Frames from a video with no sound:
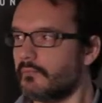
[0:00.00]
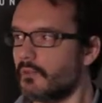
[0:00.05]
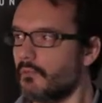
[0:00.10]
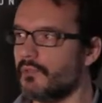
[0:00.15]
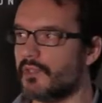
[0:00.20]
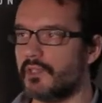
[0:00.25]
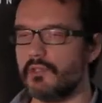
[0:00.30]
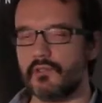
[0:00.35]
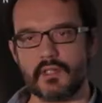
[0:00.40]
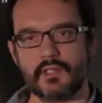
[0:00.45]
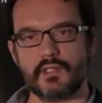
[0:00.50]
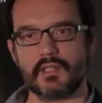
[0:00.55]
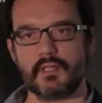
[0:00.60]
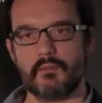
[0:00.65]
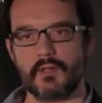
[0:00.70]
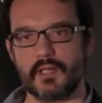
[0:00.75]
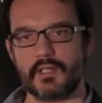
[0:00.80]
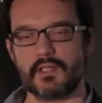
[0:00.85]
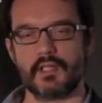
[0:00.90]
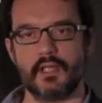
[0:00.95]
What's interesting,
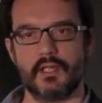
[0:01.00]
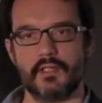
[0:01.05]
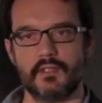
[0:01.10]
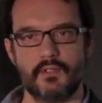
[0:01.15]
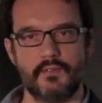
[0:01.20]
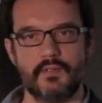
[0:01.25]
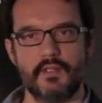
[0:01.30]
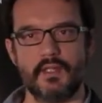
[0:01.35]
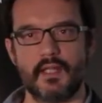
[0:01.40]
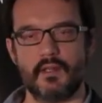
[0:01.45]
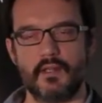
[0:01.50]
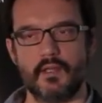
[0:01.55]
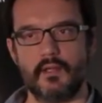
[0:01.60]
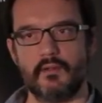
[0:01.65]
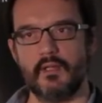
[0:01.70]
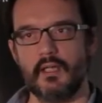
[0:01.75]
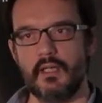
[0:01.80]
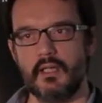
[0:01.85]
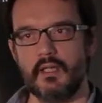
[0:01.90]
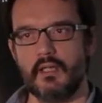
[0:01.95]
when I started doing that
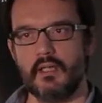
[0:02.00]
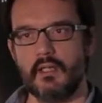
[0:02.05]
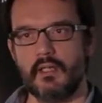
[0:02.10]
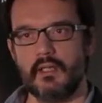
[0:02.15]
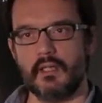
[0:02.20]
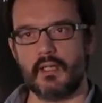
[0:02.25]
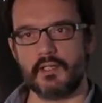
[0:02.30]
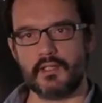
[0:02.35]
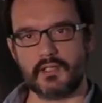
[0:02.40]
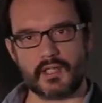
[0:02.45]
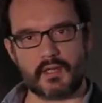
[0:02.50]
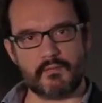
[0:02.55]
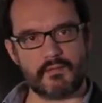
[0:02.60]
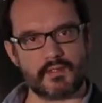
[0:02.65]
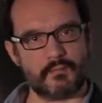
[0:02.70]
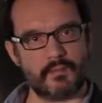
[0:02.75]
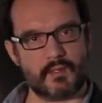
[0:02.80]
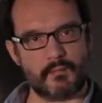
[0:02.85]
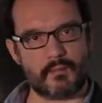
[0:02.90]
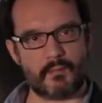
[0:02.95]
though, I discovered
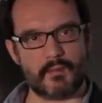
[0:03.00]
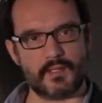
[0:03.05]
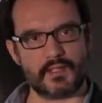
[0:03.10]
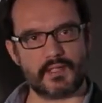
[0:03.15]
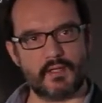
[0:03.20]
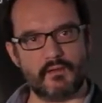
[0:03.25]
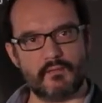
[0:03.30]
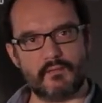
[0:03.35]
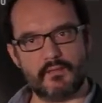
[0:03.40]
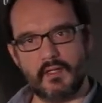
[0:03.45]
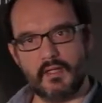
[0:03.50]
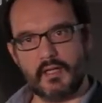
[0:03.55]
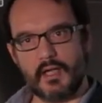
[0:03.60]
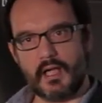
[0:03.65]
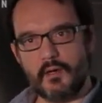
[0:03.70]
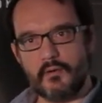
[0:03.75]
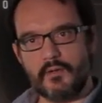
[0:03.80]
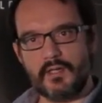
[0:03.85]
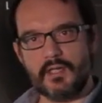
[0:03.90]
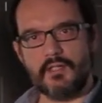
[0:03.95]
something about myself.
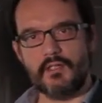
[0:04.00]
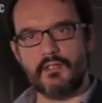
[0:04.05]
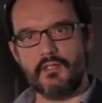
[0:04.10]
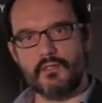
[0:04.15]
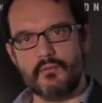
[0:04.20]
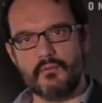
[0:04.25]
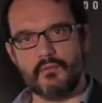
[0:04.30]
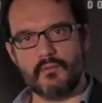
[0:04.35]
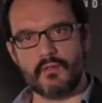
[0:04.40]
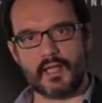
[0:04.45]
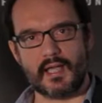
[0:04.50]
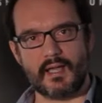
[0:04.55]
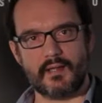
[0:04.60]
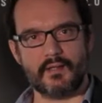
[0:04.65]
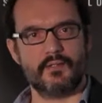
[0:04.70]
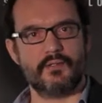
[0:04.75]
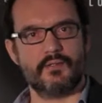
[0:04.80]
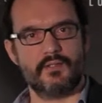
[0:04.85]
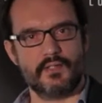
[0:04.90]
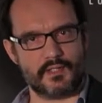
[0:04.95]
I already knew how
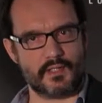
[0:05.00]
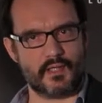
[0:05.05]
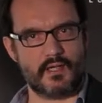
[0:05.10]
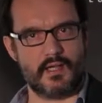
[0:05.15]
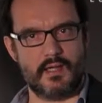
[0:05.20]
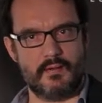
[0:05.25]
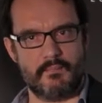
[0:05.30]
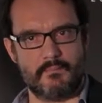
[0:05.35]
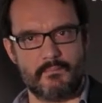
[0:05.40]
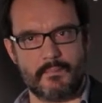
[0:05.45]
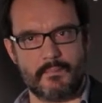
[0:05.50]
to design.